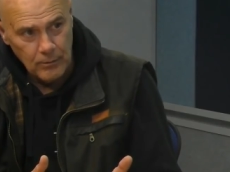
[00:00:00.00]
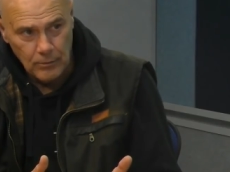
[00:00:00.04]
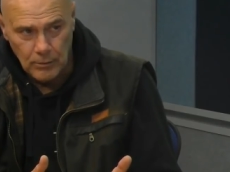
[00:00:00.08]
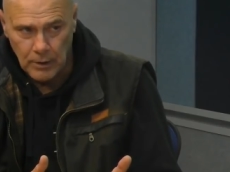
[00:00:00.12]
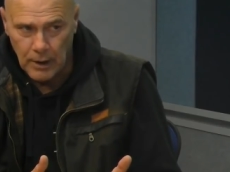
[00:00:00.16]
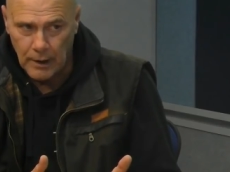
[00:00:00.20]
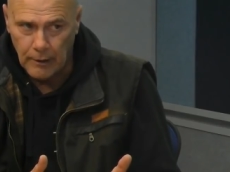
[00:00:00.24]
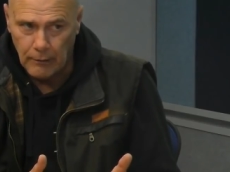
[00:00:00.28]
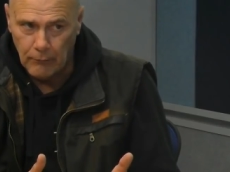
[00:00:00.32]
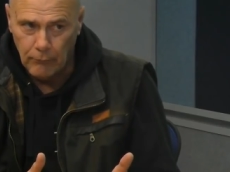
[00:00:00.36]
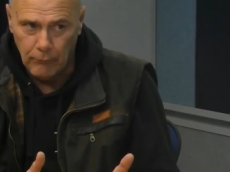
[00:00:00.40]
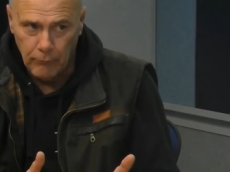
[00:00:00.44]

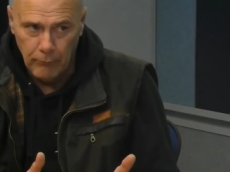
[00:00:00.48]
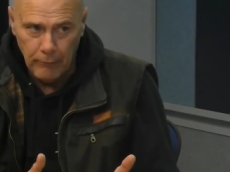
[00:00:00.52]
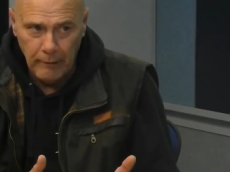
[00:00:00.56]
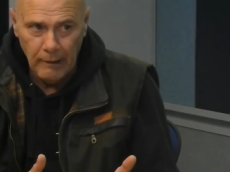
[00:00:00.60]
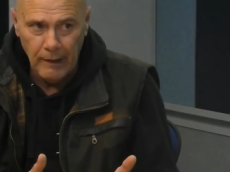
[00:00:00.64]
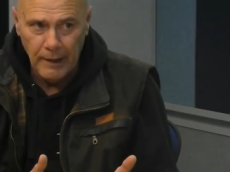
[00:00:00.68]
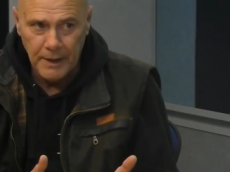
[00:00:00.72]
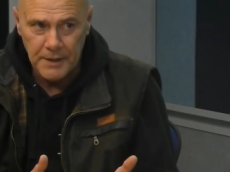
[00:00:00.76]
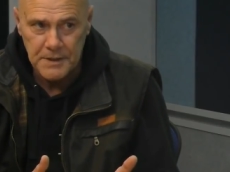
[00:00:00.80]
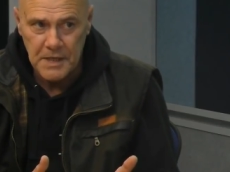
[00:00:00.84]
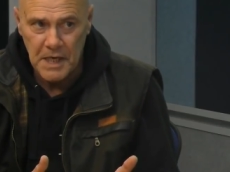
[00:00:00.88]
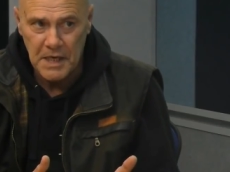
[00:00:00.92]
like
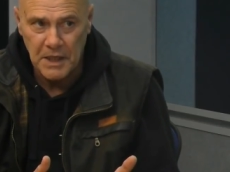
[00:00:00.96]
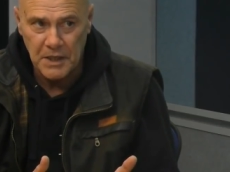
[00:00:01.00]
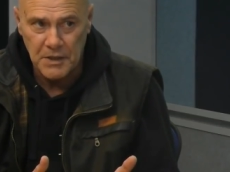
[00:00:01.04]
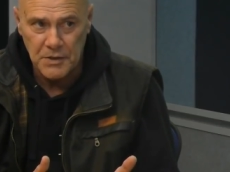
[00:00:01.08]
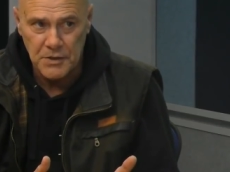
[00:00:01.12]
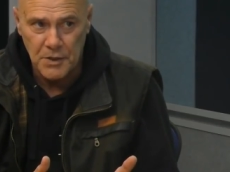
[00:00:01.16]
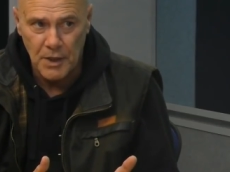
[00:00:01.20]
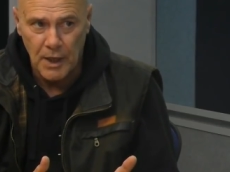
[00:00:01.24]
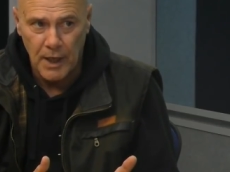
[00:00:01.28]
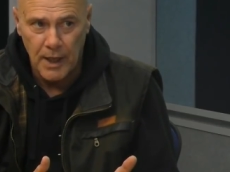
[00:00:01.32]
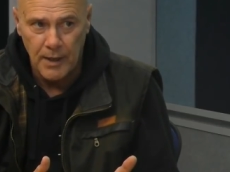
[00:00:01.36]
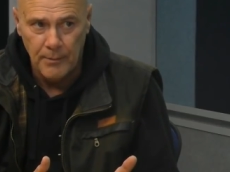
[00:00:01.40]
really take
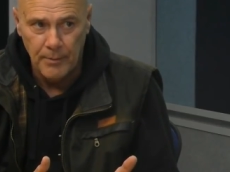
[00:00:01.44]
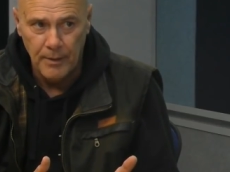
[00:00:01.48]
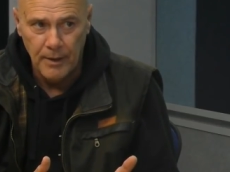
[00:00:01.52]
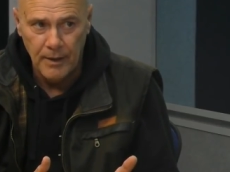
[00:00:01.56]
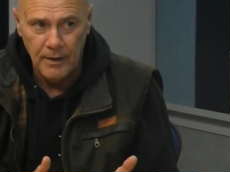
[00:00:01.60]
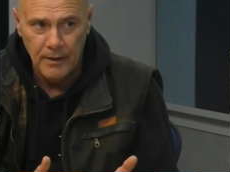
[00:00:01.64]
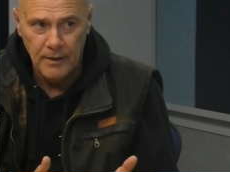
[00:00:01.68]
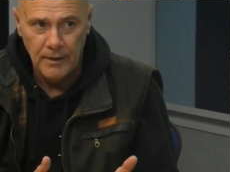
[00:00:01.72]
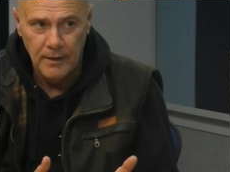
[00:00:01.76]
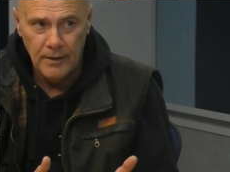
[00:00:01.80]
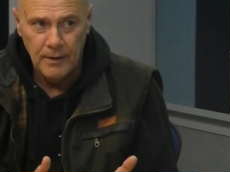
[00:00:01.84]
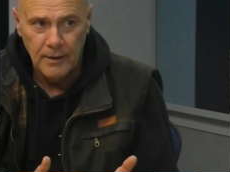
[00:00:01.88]
it to
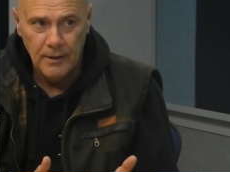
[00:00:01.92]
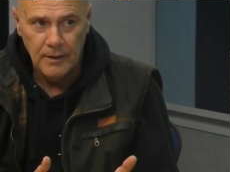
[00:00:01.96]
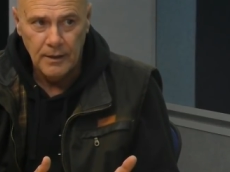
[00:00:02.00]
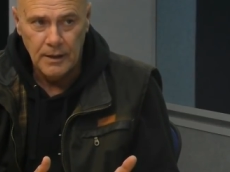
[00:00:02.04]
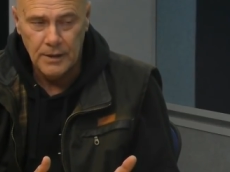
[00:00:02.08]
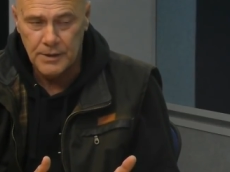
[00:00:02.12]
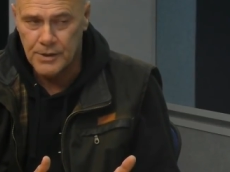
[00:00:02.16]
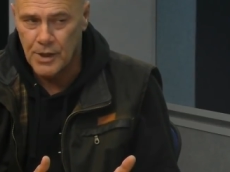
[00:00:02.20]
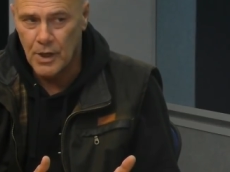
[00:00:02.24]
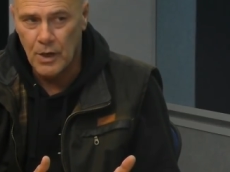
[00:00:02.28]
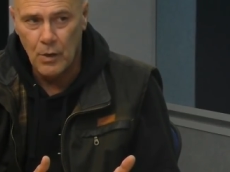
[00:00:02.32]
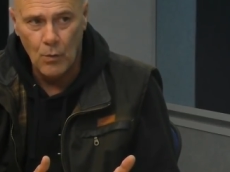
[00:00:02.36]
Labor,
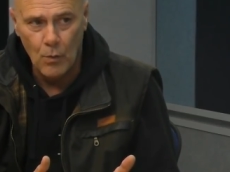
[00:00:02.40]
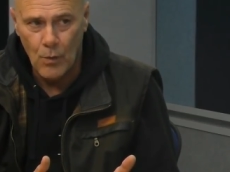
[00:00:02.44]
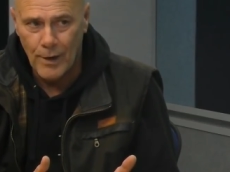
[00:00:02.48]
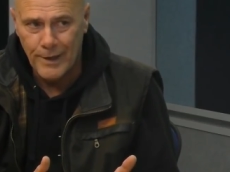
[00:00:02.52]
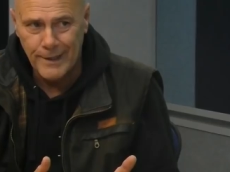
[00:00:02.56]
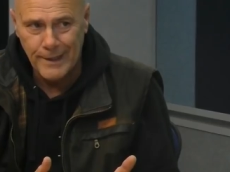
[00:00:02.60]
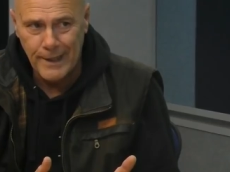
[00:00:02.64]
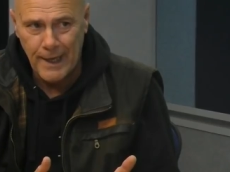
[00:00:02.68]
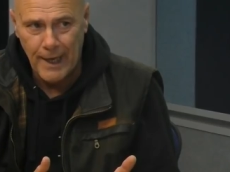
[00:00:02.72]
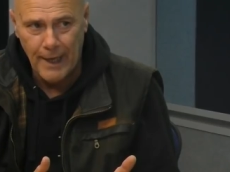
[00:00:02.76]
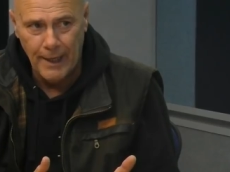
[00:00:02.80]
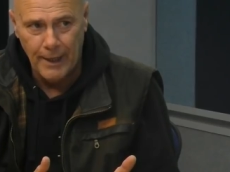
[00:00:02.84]
is only
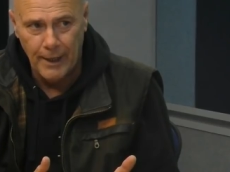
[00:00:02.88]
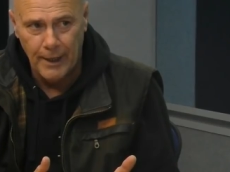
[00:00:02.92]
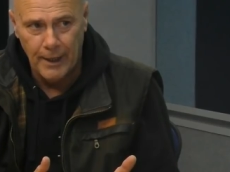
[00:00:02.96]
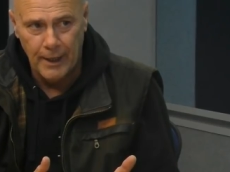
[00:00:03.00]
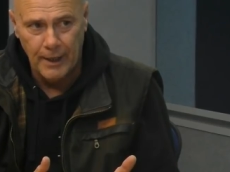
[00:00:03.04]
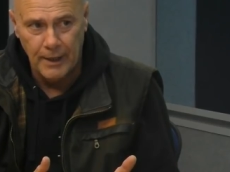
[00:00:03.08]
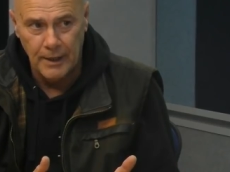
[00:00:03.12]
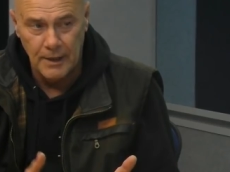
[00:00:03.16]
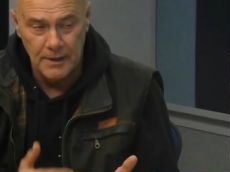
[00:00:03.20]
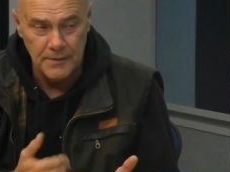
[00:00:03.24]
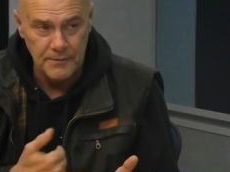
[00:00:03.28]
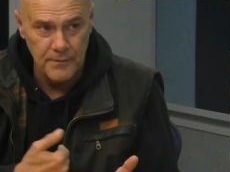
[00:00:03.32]
one
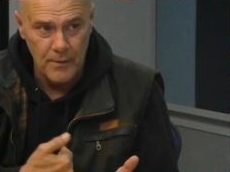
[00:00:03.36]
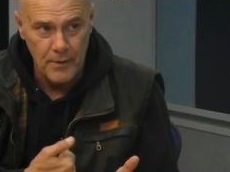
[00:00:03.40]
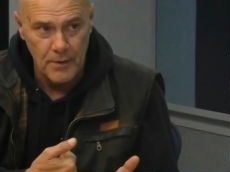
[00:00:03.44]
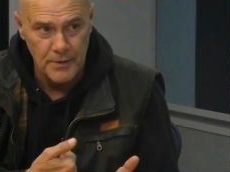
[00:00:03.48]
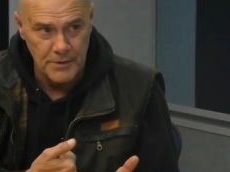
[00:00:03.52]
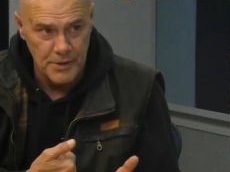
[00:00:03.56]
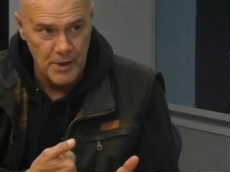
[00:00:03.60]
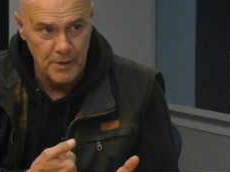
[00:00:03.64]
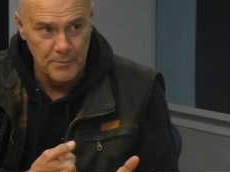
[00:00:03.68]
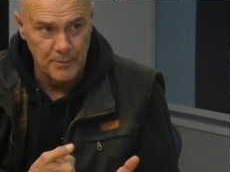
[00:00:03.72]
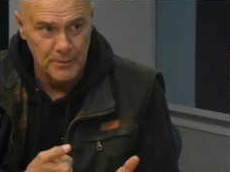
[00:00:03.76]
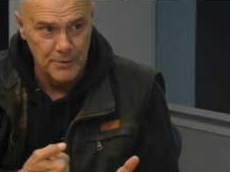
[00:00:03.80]
candidate as far
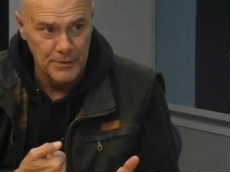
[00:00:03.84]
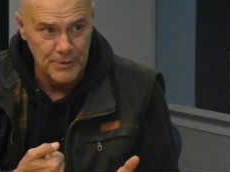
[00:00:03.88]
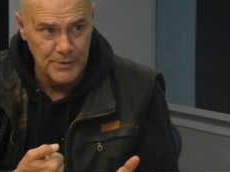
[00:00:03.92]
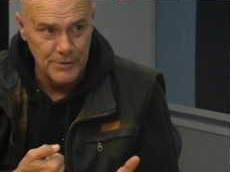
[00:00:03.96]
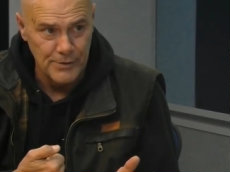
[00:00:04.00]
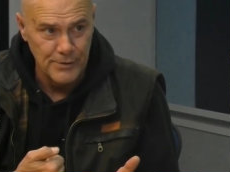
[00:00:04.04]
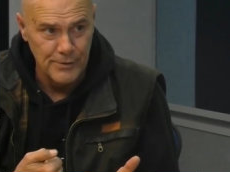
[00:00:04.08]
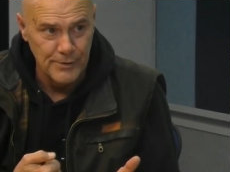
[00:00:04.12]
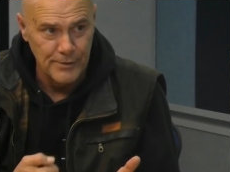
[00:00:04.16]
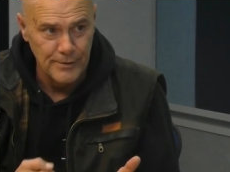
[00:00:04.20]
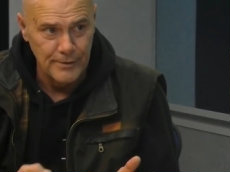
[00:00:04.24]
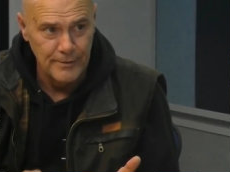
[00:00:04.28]
as I'm
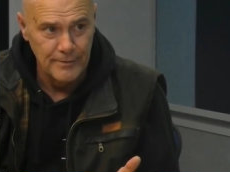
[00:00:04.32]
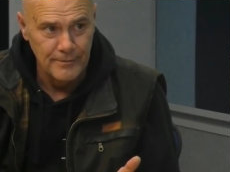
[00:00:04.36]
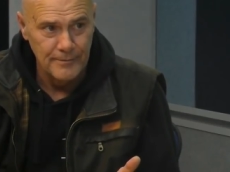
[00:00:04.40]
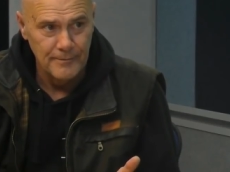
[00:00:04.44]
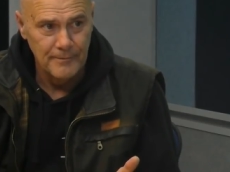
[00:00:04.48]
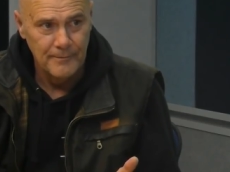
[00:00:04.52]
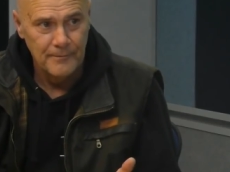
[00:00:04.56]
concerned.